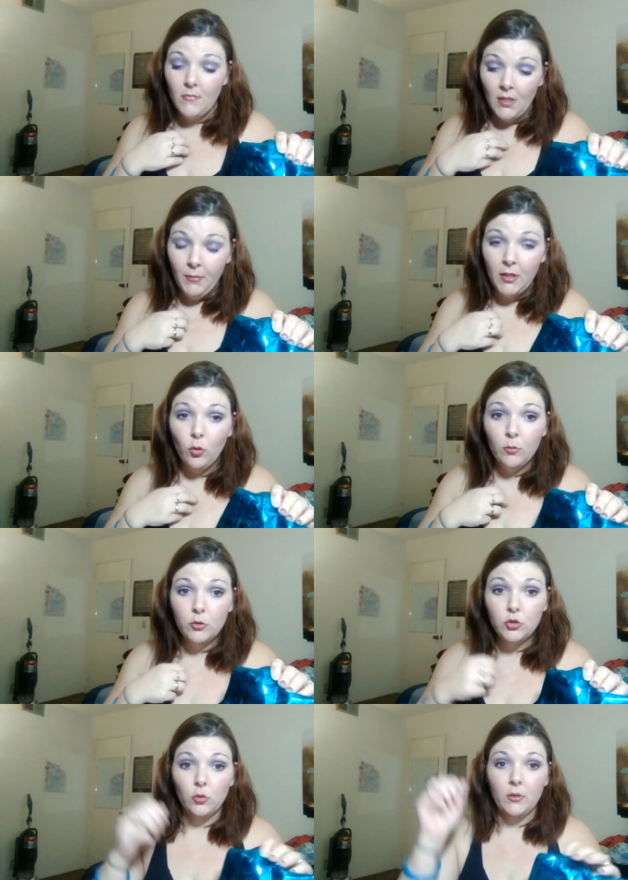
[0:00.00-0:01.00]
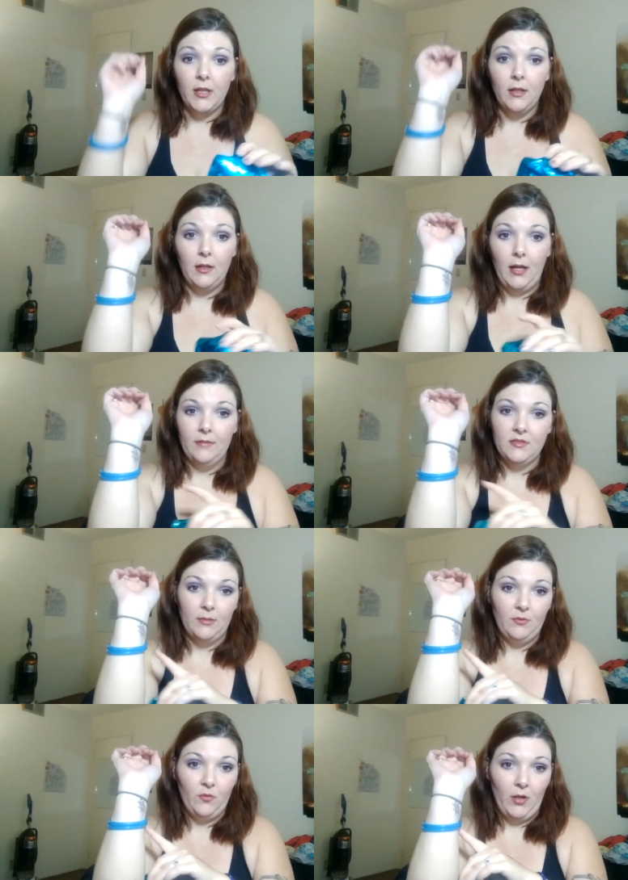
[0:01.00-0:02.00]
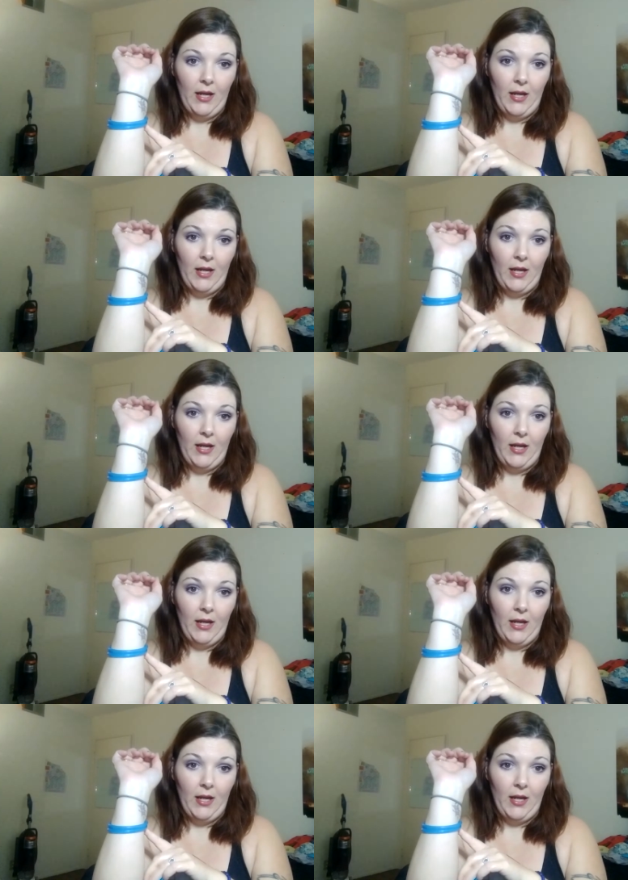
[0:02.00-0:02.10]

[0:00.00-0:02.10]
my normal jewelry. I've said before,